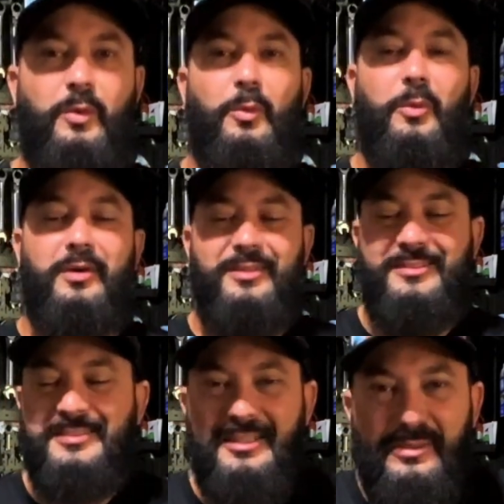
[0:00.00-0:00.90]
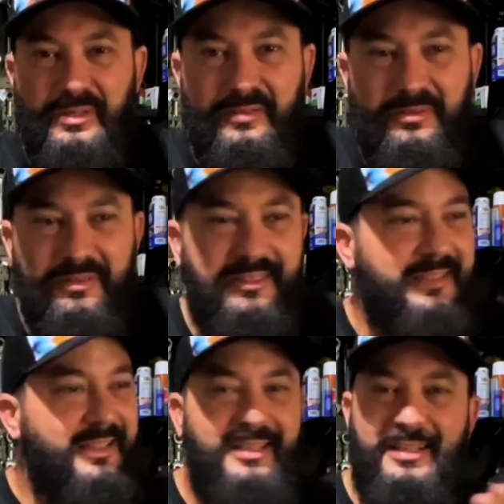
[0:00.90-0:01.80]
What is up,
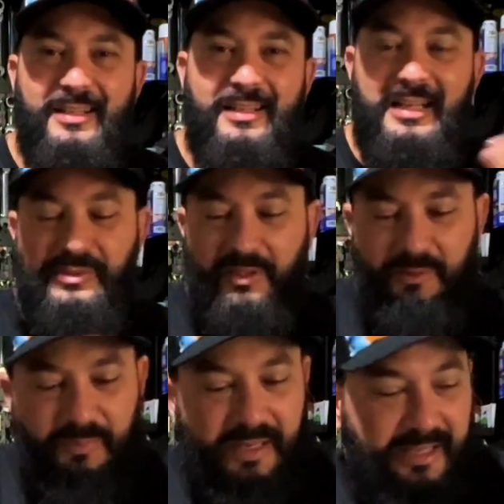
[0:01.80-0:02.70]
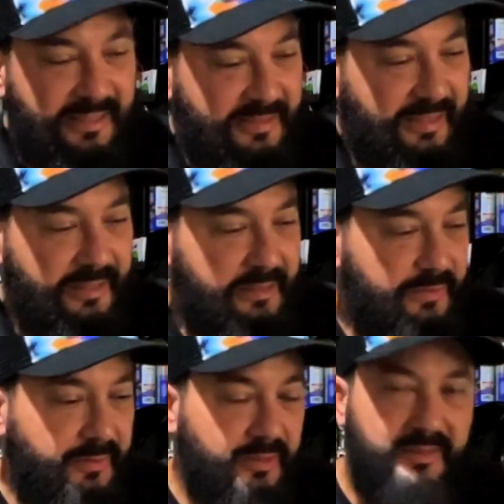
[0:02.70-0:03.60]
everyone? Hey, welcome back. Thanks
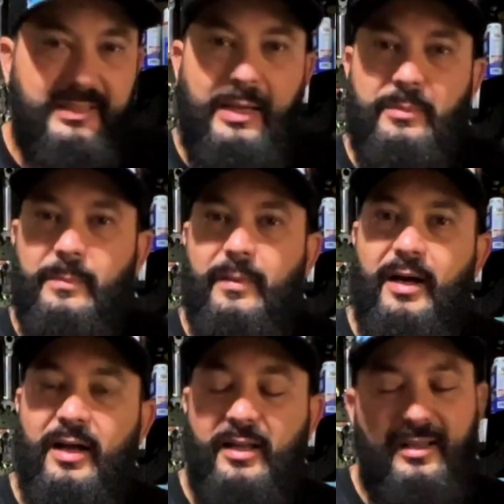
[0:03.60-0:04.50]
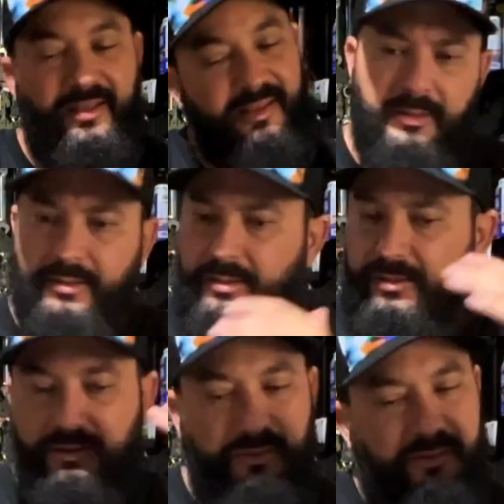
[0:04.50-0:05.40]
for stopping by.
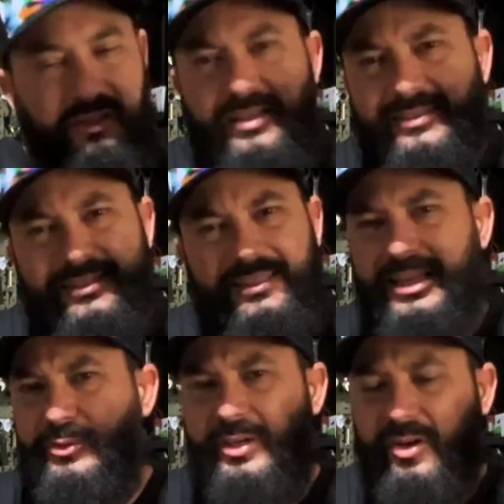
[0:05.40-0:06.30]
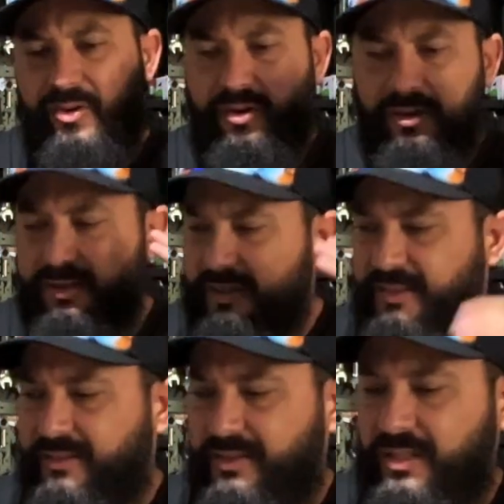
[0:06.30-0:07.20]
So today's the day we got all the
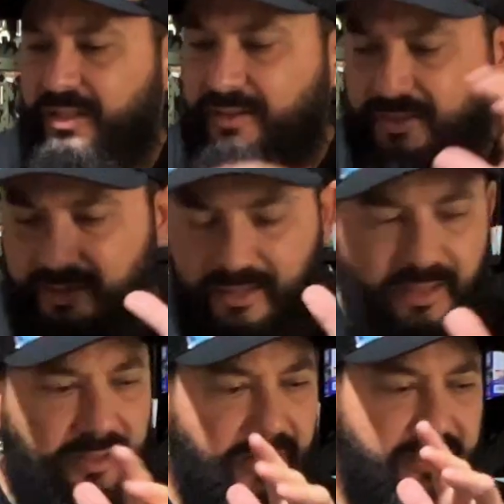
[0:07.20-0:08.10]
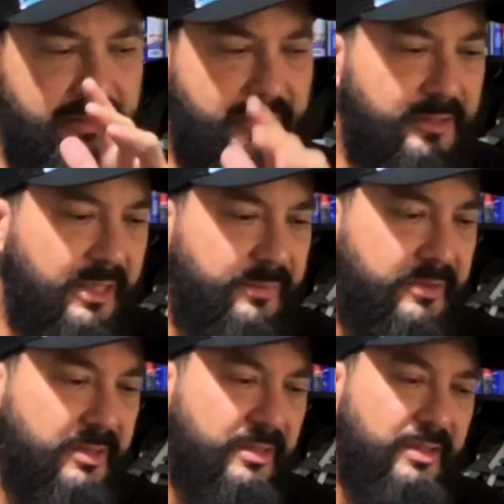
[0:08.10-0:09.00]
installs done on the
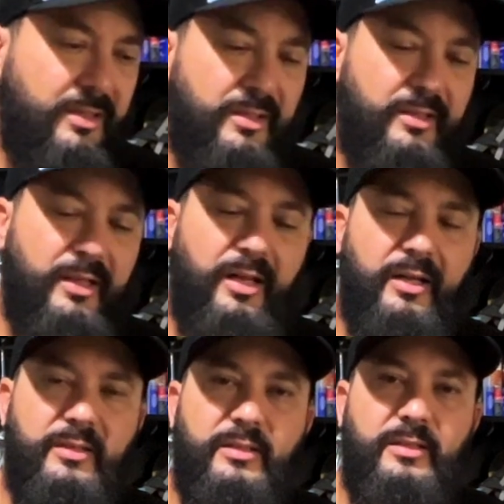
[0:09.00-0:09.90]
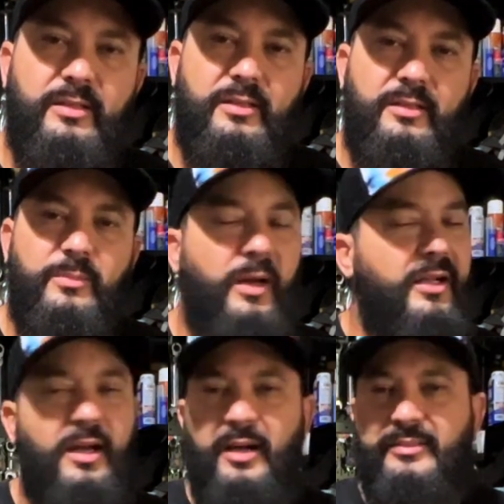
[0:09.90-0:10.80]
Trapper, and my
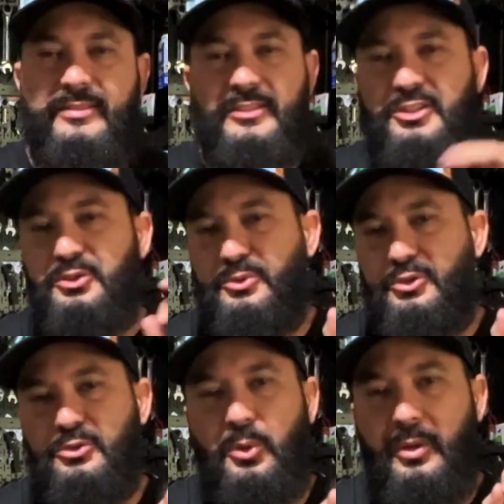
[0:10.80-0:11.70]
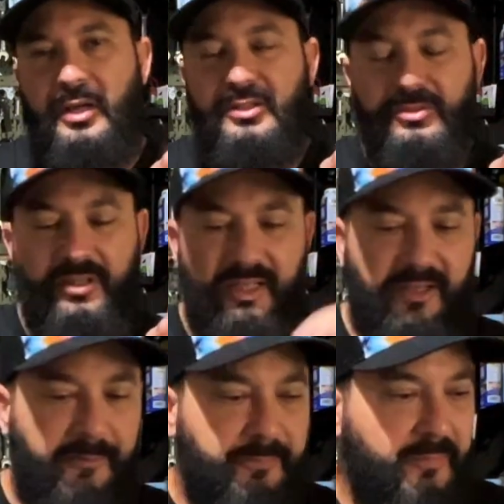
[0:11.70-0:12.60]
God, does it shoot so nice right
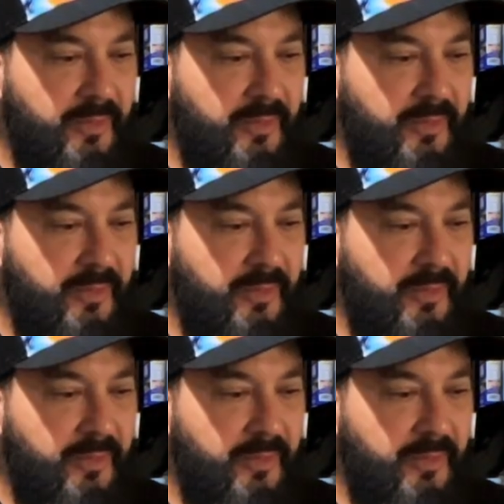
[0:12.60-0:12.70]
now.